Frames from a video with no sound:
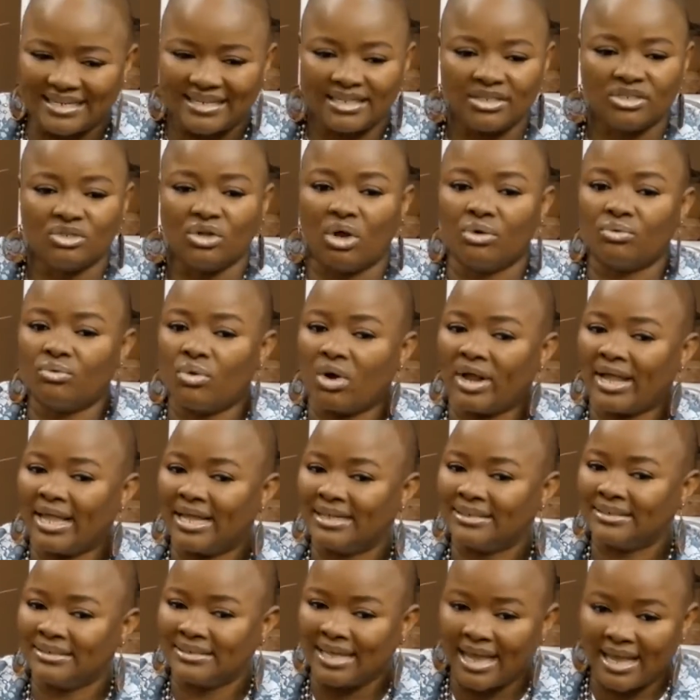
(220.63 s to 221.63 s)
It's not
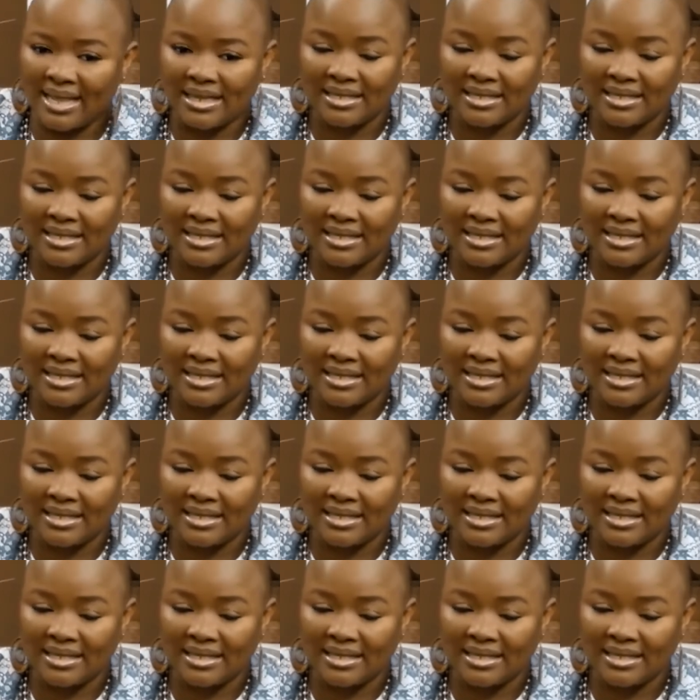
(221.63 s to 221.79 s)
rocket science.